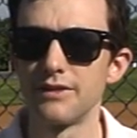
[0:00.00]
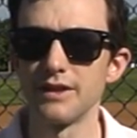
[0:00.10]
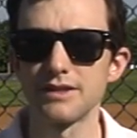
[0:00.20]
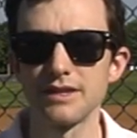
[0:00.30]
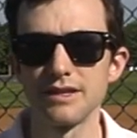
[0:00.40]

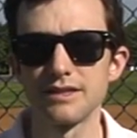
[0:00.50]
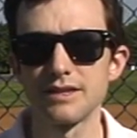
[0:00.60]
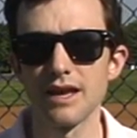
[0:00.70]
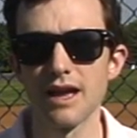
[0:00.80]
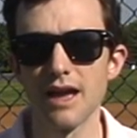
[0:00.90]
This
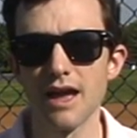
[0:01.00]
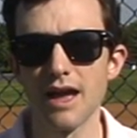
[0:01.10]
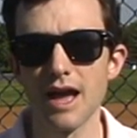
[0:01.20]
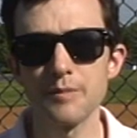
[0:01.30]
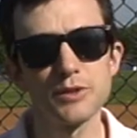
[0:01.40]
is
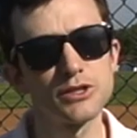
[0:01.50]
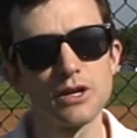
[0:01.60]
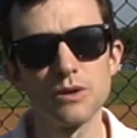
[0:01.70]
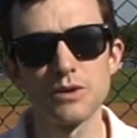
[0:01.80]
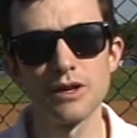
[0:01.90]

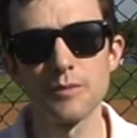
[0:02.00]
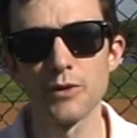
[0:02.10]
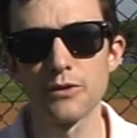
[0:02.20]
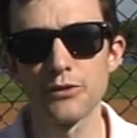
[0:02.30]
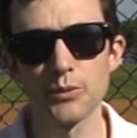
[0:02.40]
episode
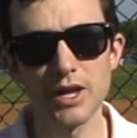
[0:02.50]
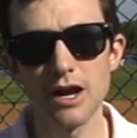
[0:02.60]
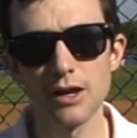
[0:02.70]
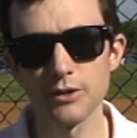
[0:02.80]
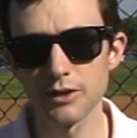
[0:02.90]
number
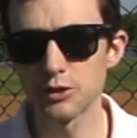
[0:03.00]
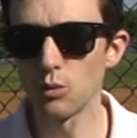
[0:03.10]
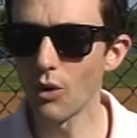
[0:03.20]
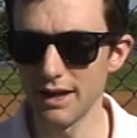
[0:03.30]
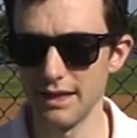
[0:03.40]

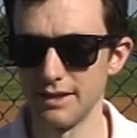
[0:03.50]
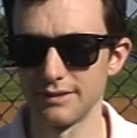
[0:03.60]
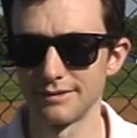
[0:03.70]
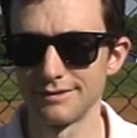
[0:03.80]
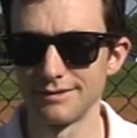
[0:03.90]
320
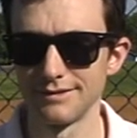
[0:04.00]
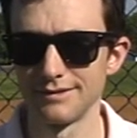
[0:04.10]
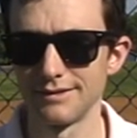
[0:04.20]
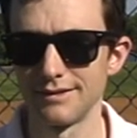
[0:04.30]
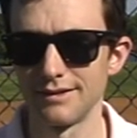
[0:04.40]

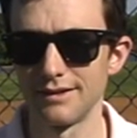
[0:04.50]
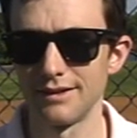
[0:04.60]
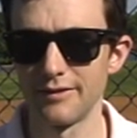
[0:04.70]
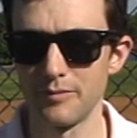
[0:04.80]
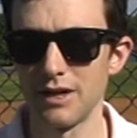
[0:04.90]

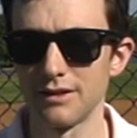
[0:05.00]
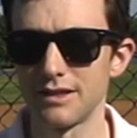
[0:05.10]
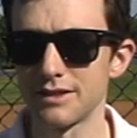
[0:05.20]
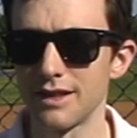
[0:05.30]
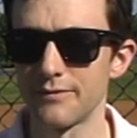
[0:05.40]
of
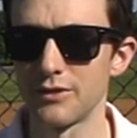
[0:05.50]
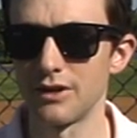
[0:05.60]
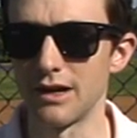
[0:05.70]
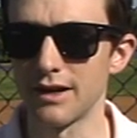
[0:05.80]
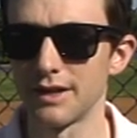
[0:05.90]
Politics After
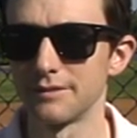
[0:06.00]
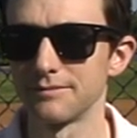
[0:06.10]
Dark.